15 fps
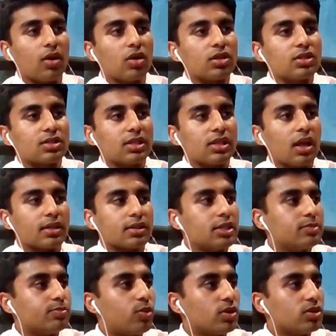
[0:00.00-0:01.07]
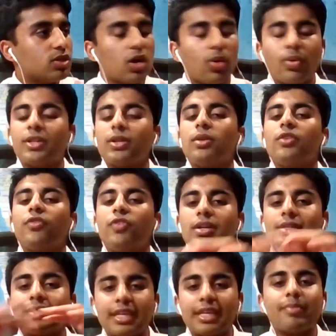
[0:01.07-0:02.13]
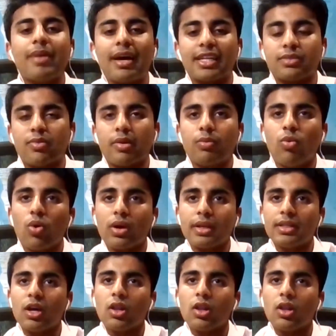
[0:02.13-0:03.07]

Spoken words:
honestly, like these boys who don't want to know the first thing about us when we walk in.